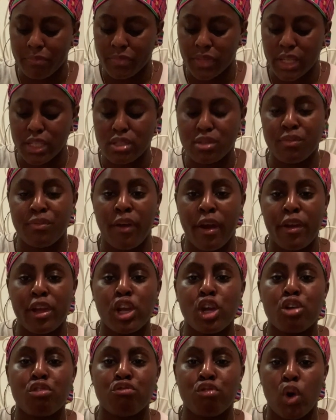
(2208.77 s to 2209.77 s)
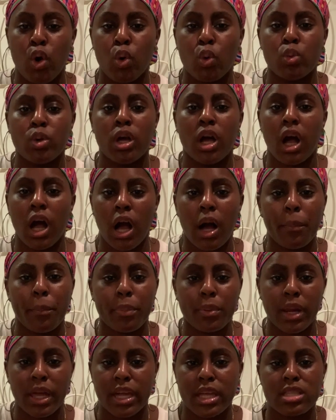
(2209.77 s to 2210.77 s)
It's very grown up.
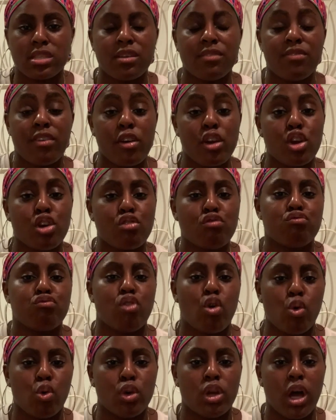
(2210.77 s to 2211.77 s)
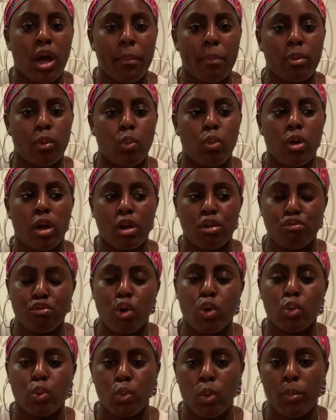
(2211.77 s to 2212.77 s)
Like, it's a very grown up, a
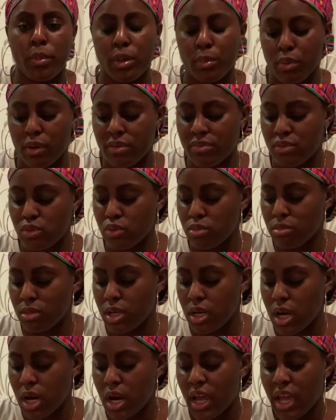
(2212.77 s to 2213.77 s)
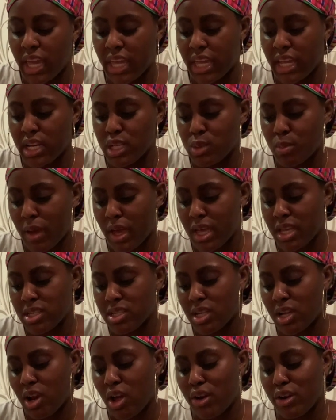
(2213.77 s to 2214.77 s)
grown woman perfume. Again, it's by
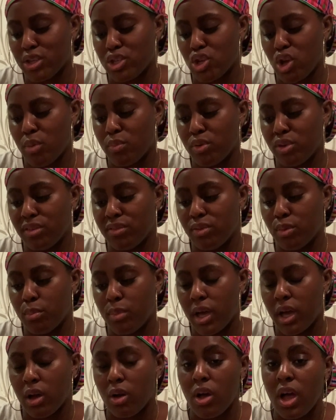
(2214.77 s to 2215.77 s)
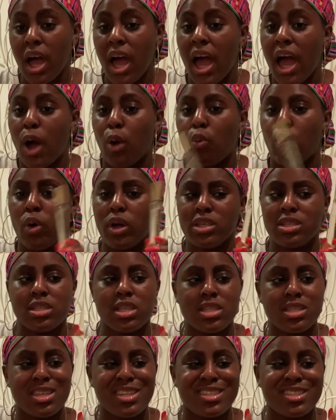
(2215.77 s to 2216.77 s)
Estee Lauder. It's called Beautiful Belle. Once
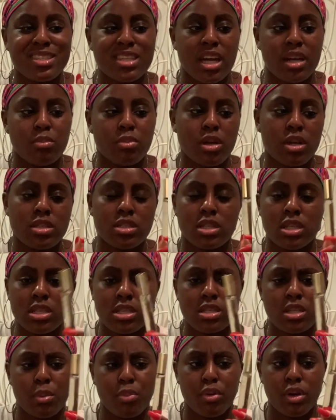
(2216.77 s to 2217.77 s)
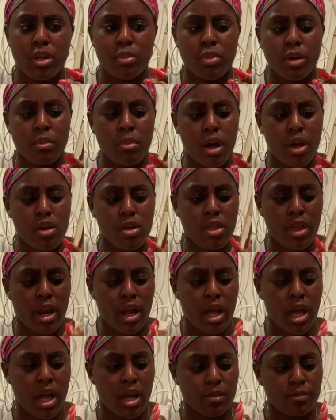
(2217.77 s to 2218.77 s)
this is done, because this is a pretty big bottle that
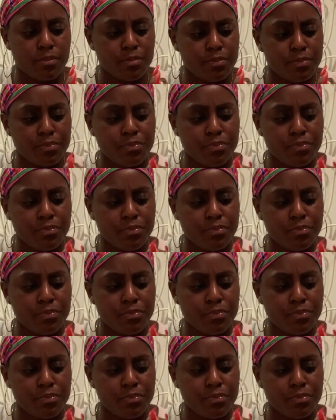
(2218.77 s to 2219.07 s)
I got.